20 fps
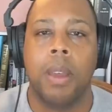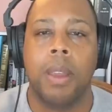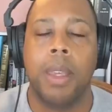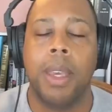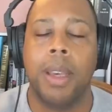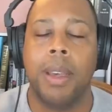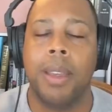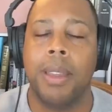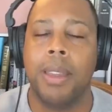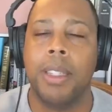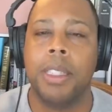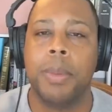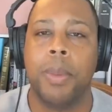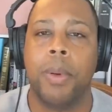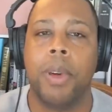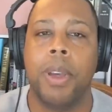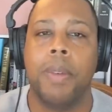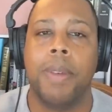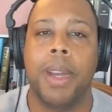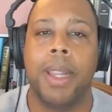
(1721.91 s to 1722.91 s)
Yeah, at this
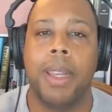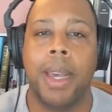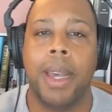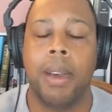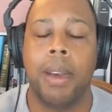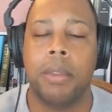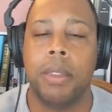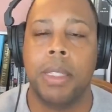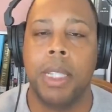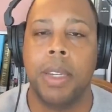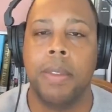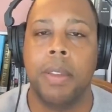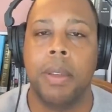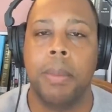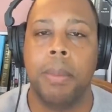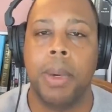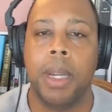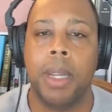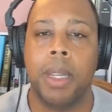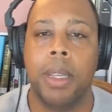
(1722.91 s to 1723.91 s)
point right now it's definitely
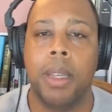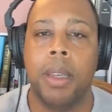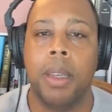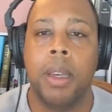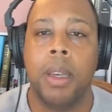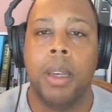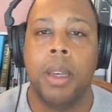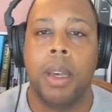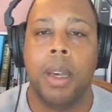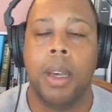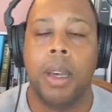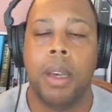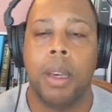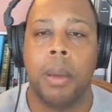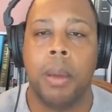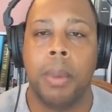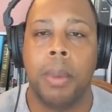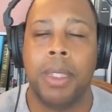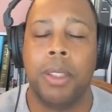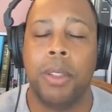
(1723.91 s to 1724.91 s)
money
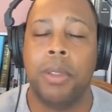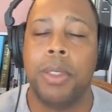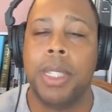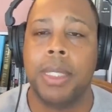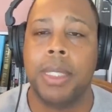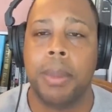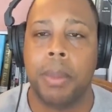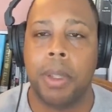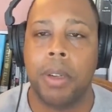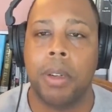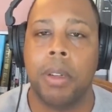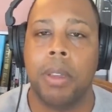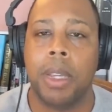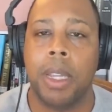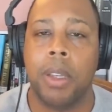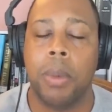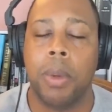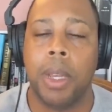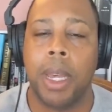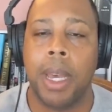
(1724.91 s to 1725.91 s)
um, and you said something earlier
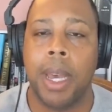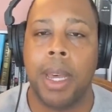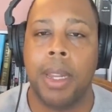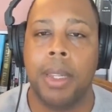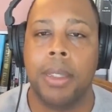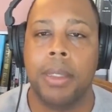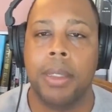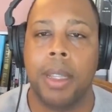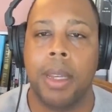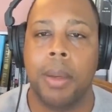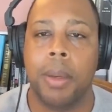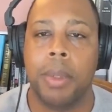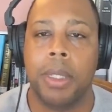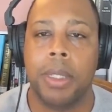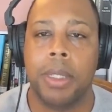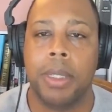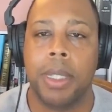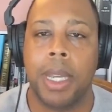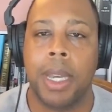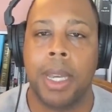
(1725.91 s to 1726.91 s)
I do want to add into that,
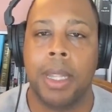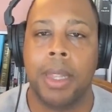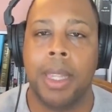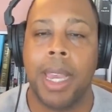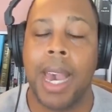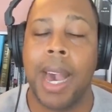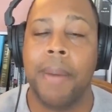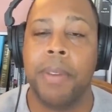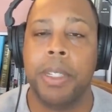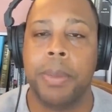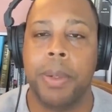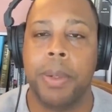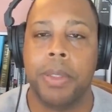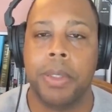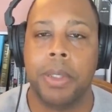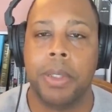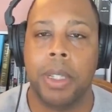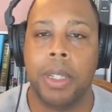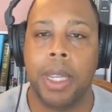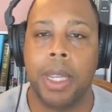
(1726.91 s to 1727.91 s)
which is that the average
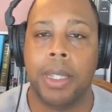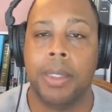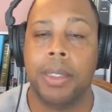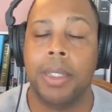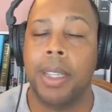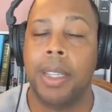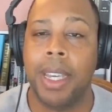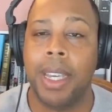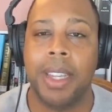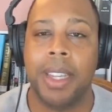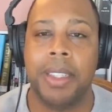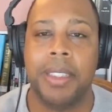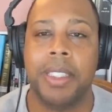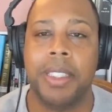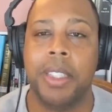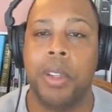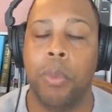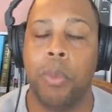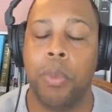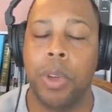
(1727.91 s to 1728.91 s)
person in Atlanta, again,
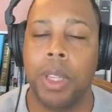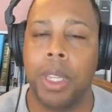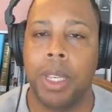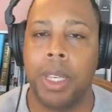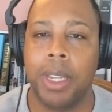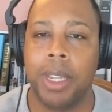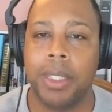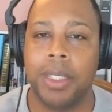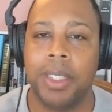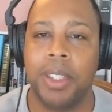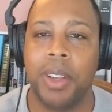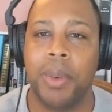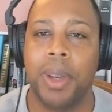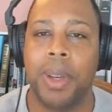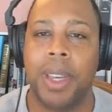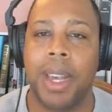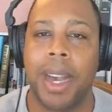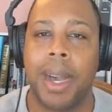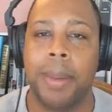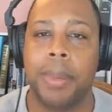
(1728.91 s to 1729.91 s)
still really doesn't know
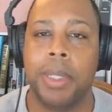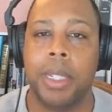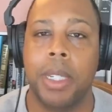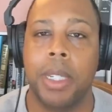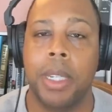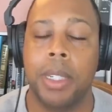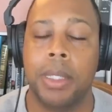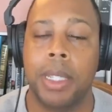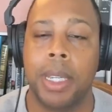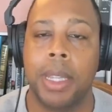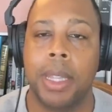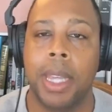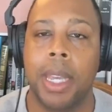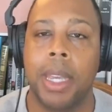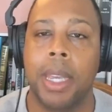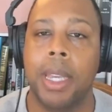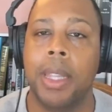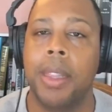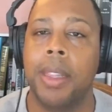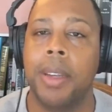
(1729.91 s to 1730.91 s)
what Cop City is. Like they
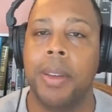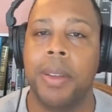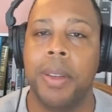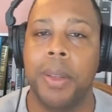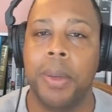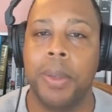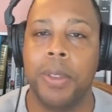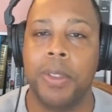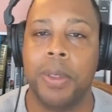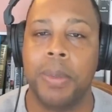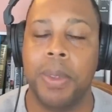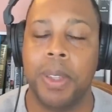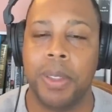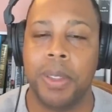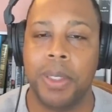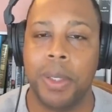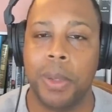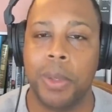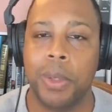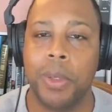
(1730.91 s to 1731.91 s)
get their news from either
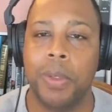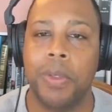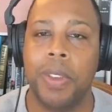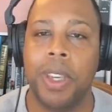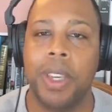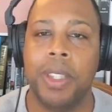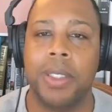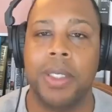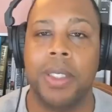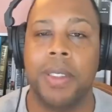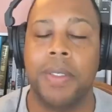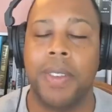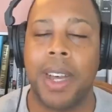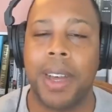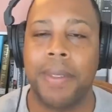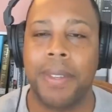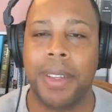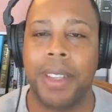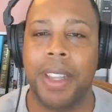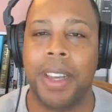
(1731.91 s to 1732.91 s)
social feeds or the
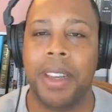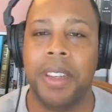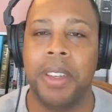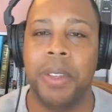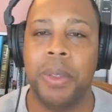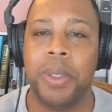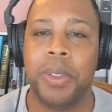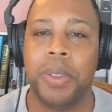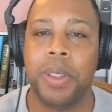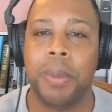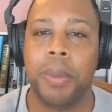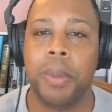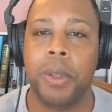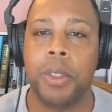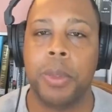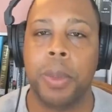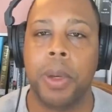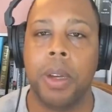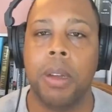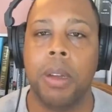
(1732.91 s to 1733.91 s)
five o'clock news for the
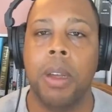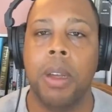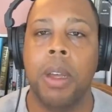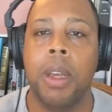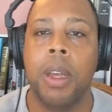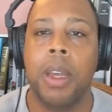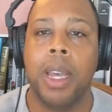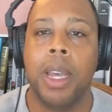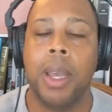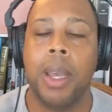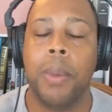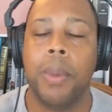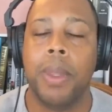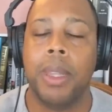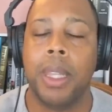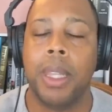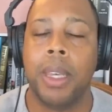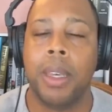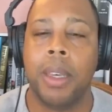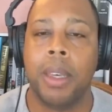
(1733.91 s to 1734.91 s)
most part. And when
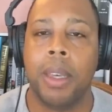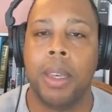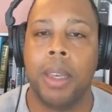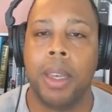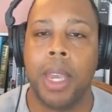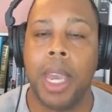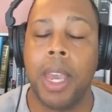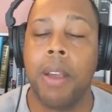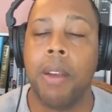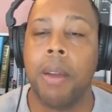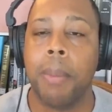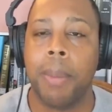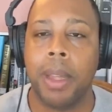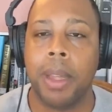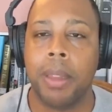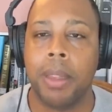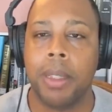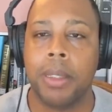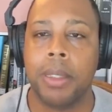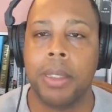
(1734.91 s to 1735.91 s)
they hear
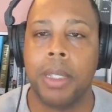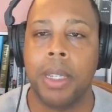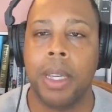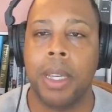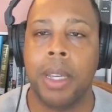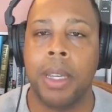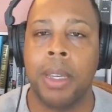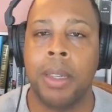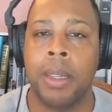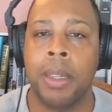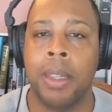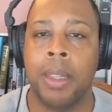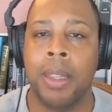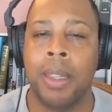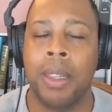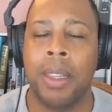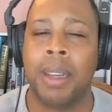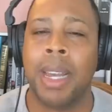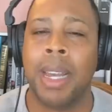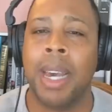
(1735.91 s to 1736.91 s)
about this and
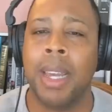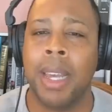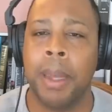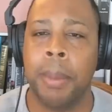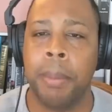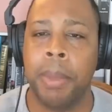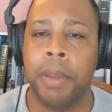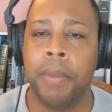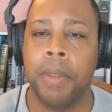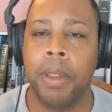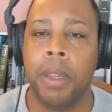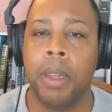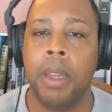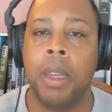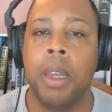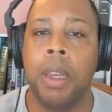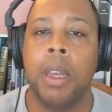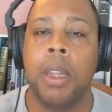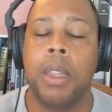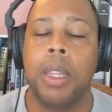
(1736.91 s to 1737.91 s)
they're kind of ambivalent.
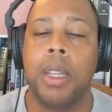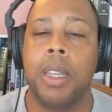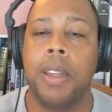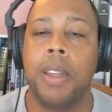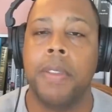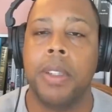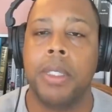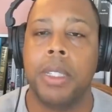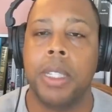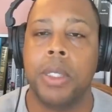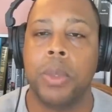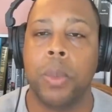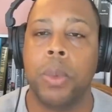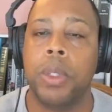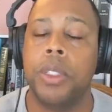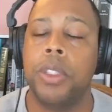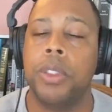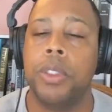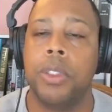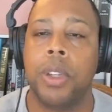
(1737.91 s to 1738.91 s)
The difference is
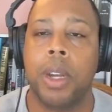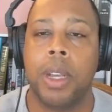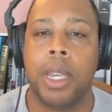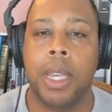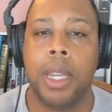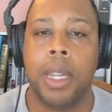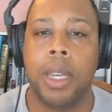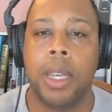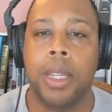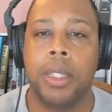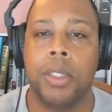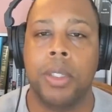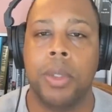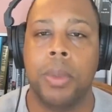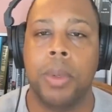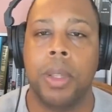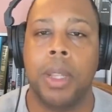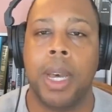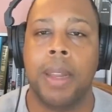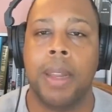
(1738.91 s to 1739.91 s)
once you start getting
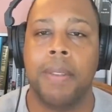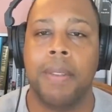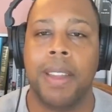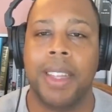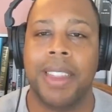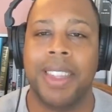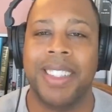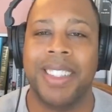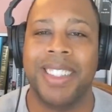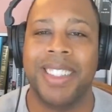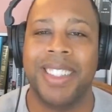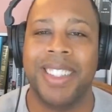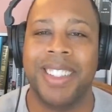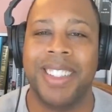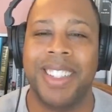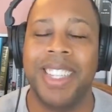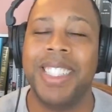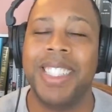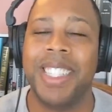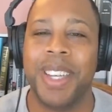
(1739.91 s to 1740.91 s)
into a lot of like the, the
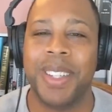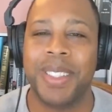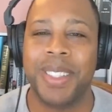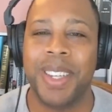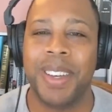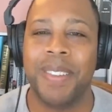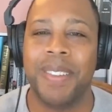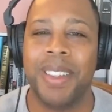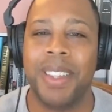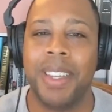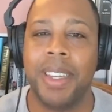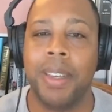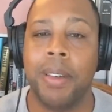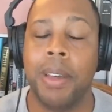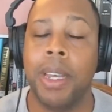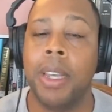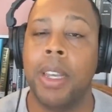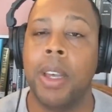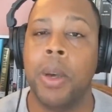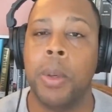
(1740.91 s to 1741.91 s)
details of the deal,
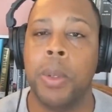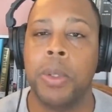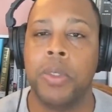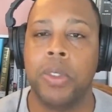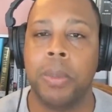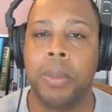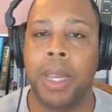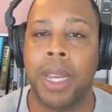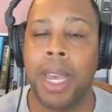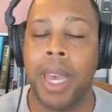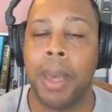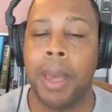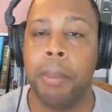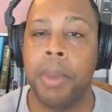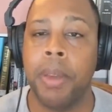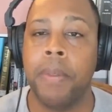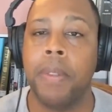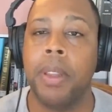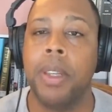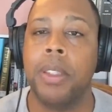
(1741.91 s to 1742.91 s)
it goes from like
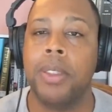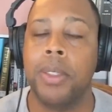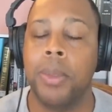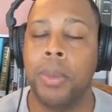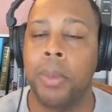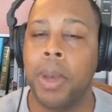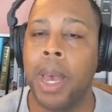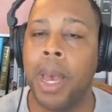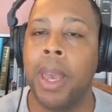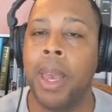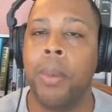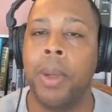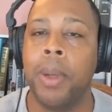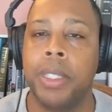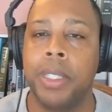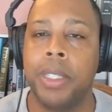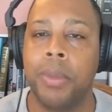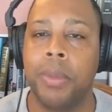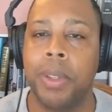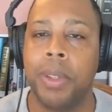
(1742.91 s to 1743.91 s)
ambivalent to, hey,
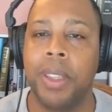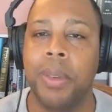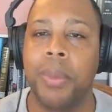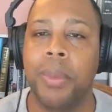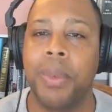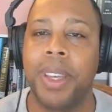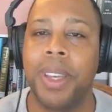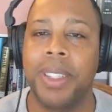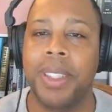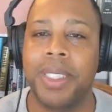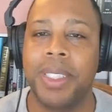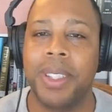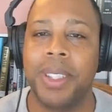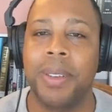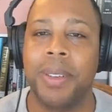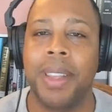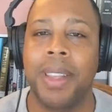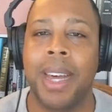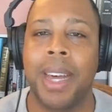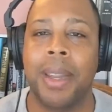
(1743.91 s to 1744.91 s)
should really reconsider
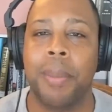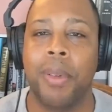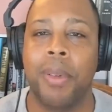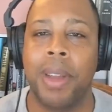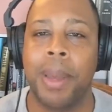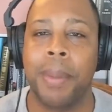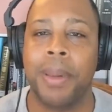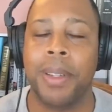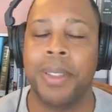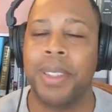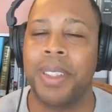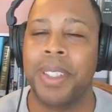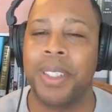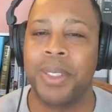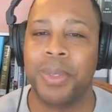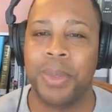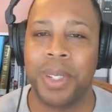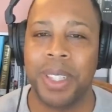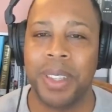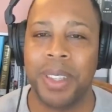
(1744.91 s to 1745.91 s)
a lot of parameters on
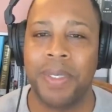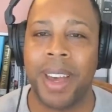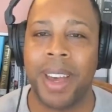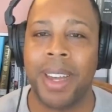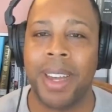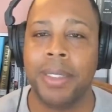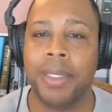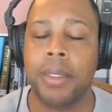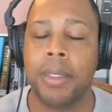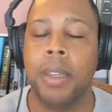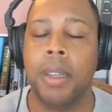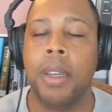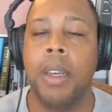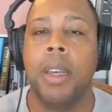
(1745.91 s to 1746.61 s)
this really fast.